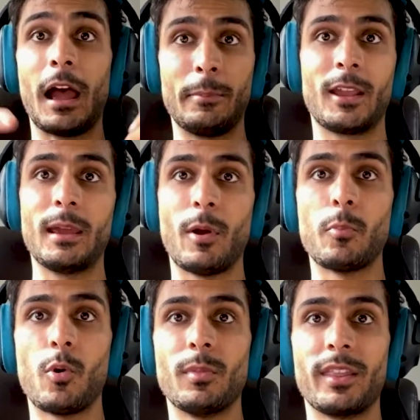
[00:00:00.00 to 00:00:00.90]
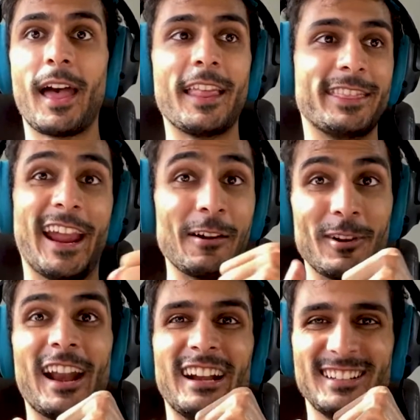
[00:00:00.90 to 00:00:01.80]
I became a boomer that day
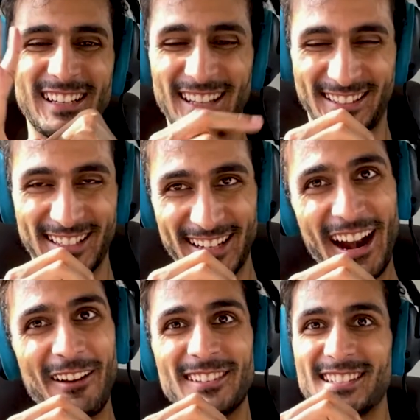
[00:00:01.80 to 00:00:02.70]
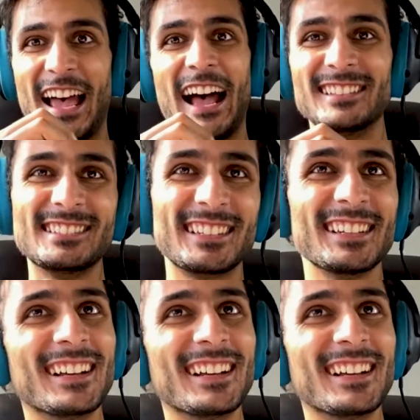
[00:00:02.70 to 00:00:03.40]
when I literally grabbed his hand.